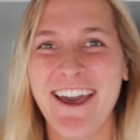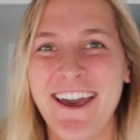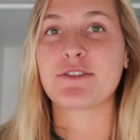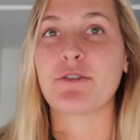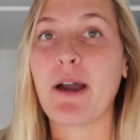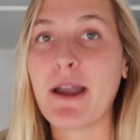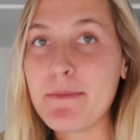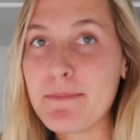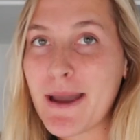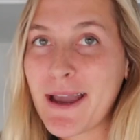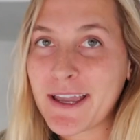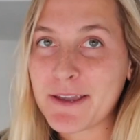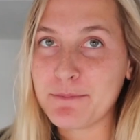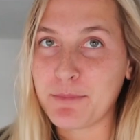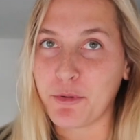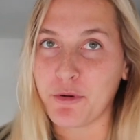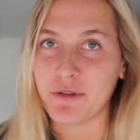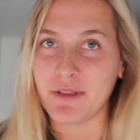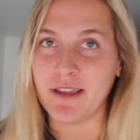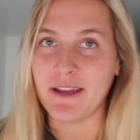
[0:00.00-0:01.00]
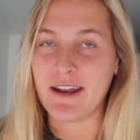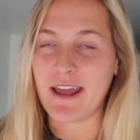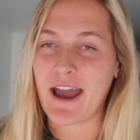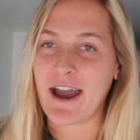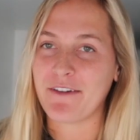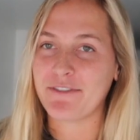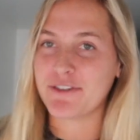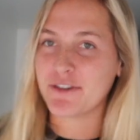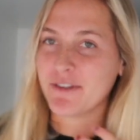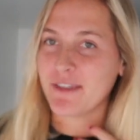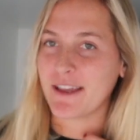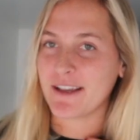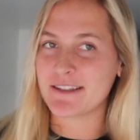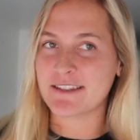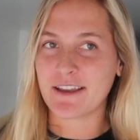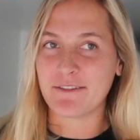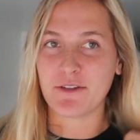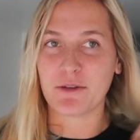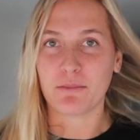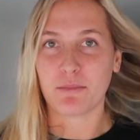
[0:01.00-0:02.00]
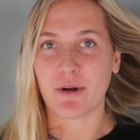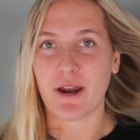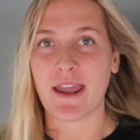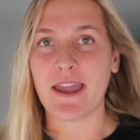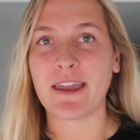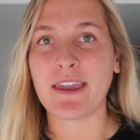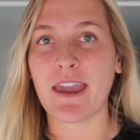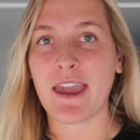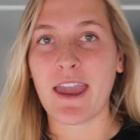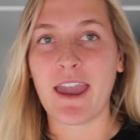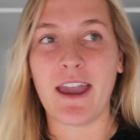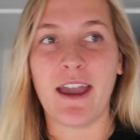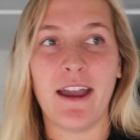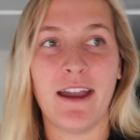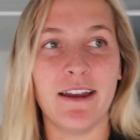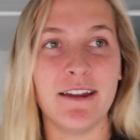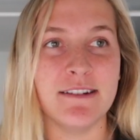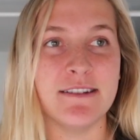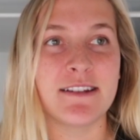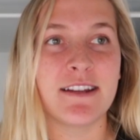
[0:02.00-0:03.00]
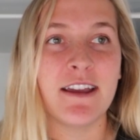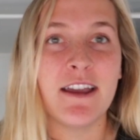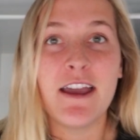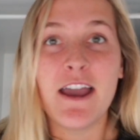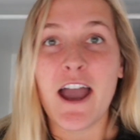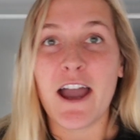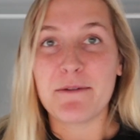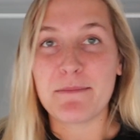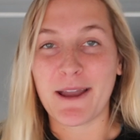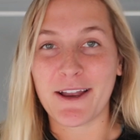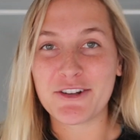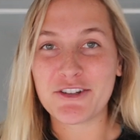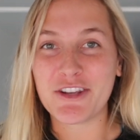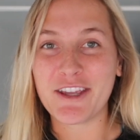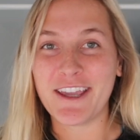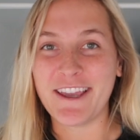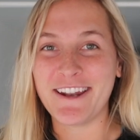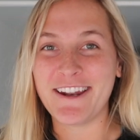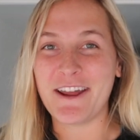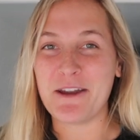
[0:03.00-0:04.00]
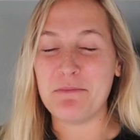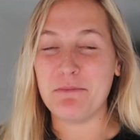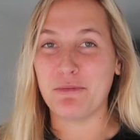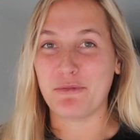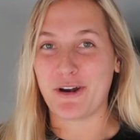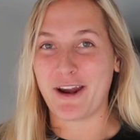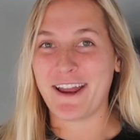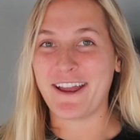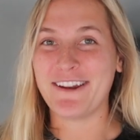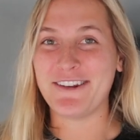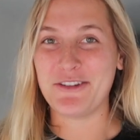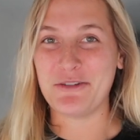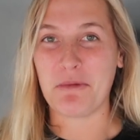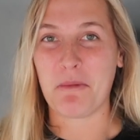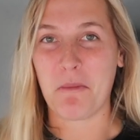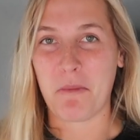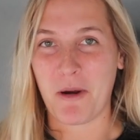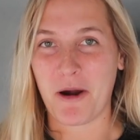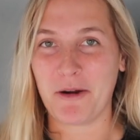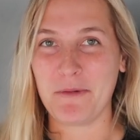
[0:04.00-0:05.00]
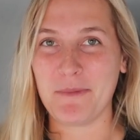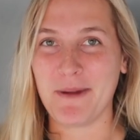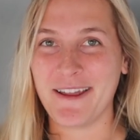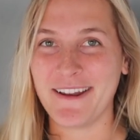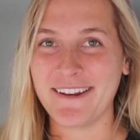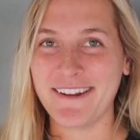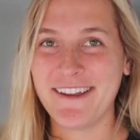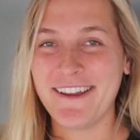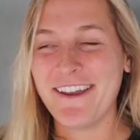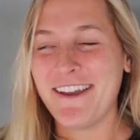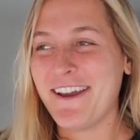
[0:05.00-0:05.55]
So I'm back in Portland after Thanksgiving break, and I'm actually in a brand new apartment.